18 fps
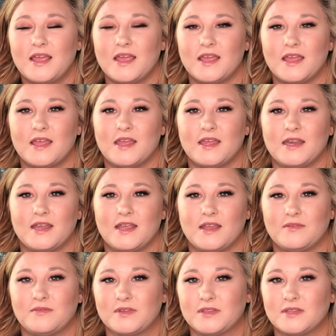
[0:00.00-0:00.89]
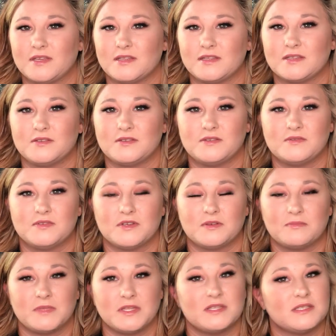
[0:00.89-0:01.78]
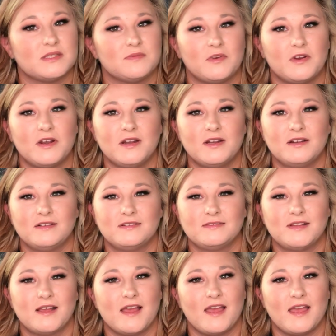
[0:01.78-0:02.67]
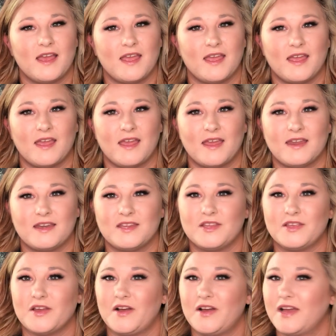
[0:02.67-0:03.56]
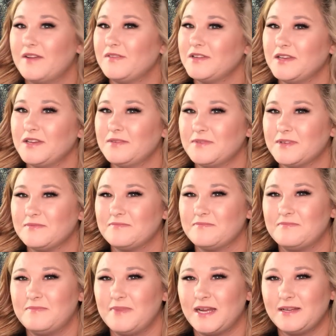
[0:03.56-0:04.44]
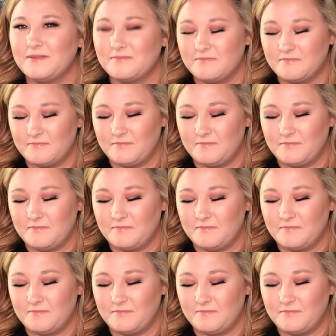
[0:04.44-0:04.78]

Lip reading: and everything that you've shown me this far, and y'all have a good one. Bye.